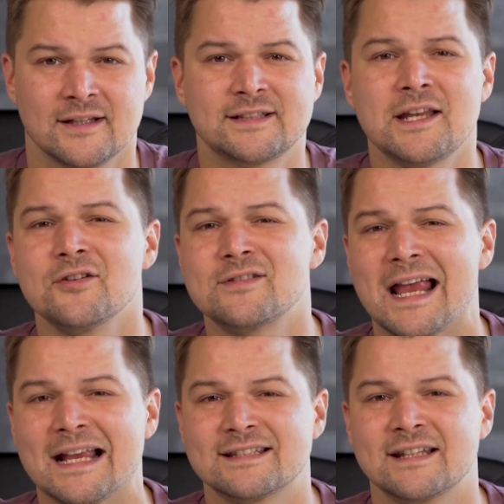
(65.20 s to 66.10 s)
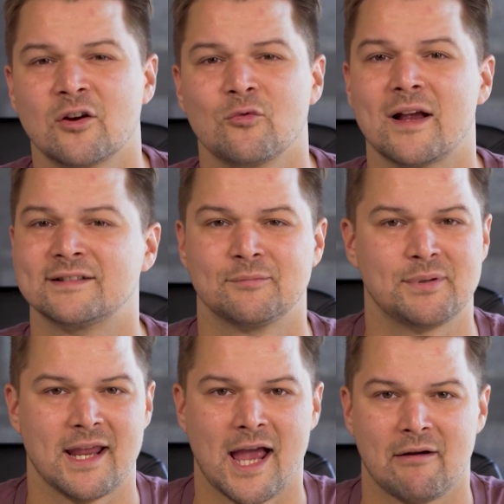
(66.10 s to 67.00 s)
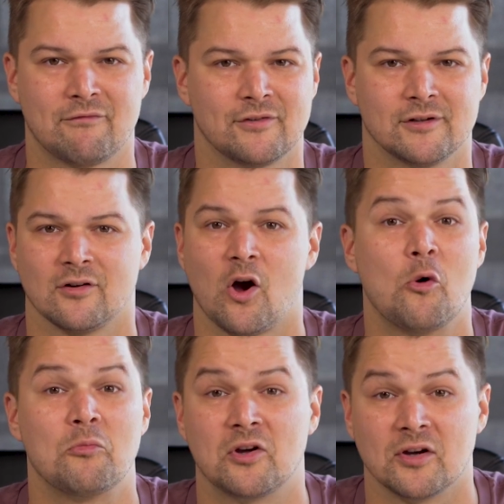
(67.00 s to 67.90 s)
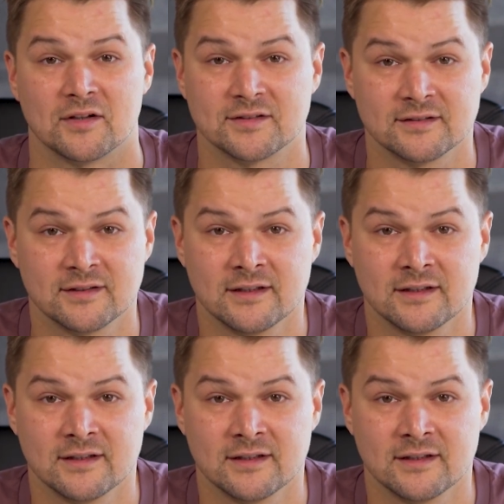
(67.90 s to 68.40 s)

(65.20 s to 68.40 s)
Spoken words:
Say you're testing a recipe app for home cooks.